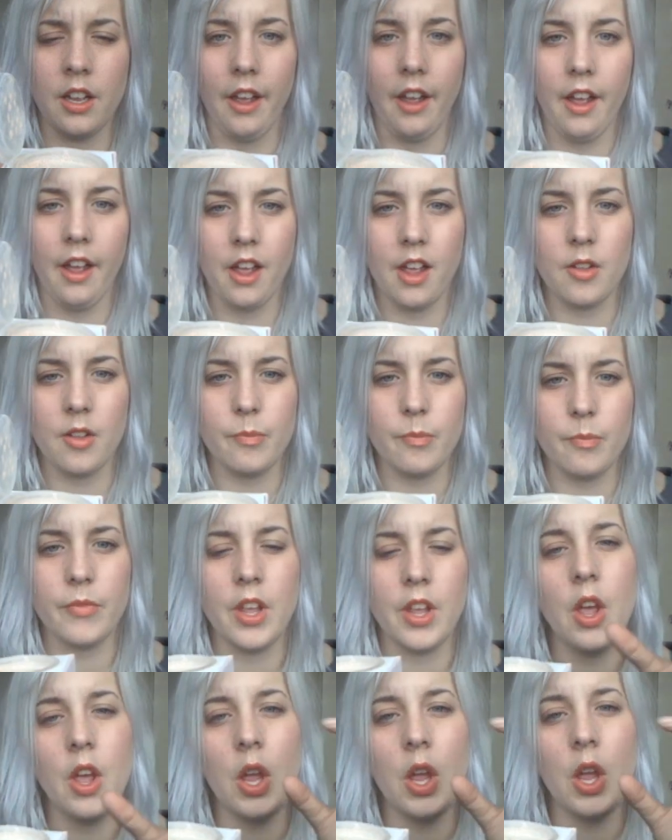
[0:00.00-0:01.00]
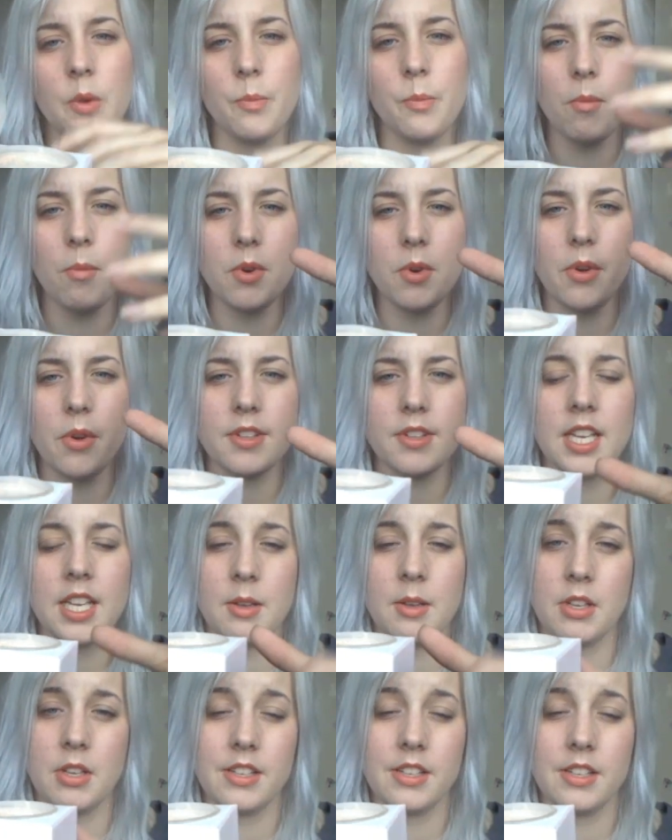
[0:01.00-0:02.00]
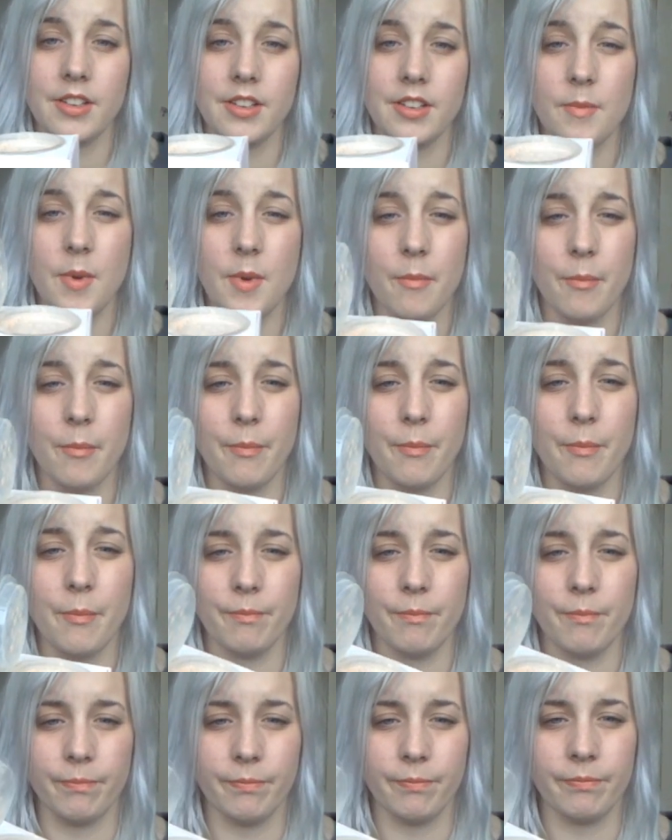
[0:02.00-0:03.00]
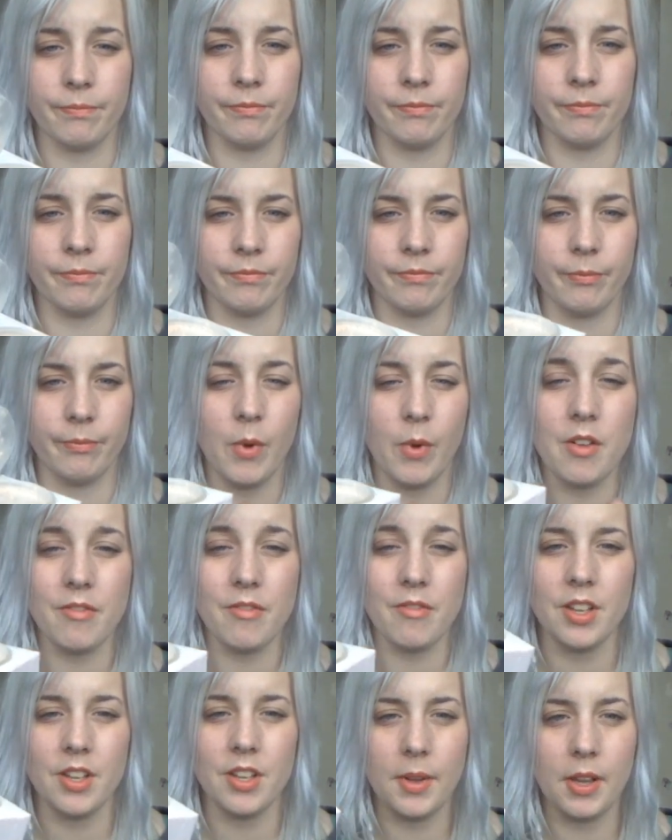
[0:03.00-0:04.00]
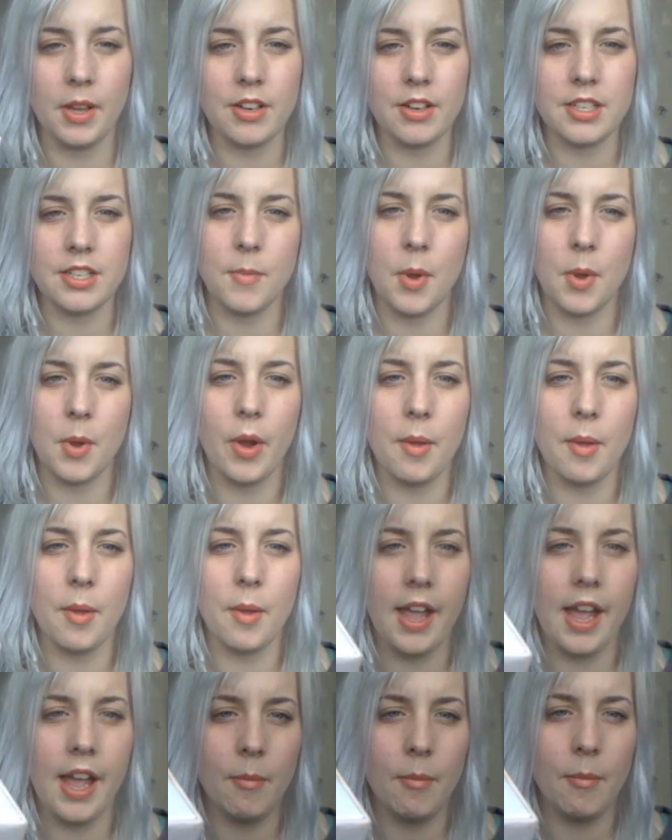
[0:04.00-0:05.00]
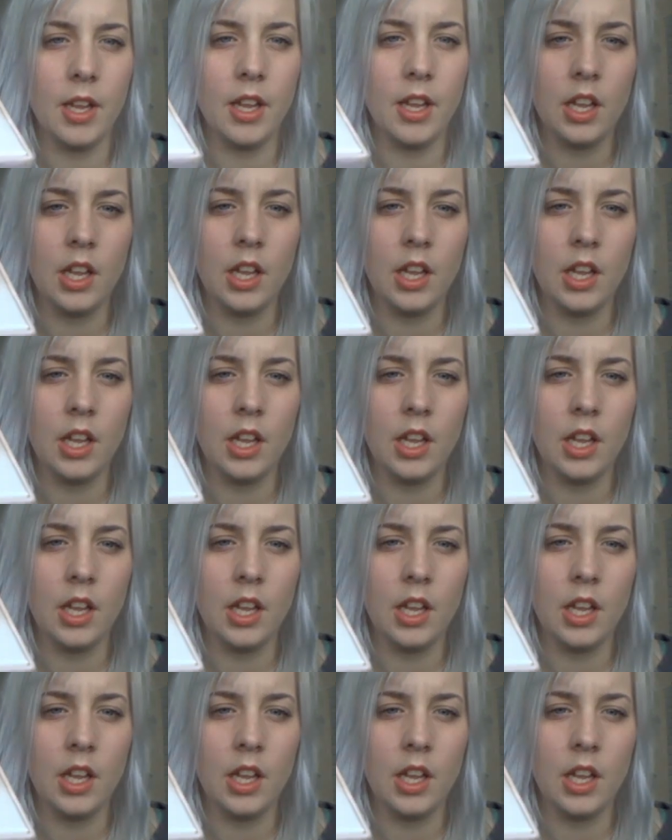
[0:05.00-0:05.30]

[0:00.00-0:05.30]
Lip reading: You probably won't see because the film what I'm filming on is my webcam.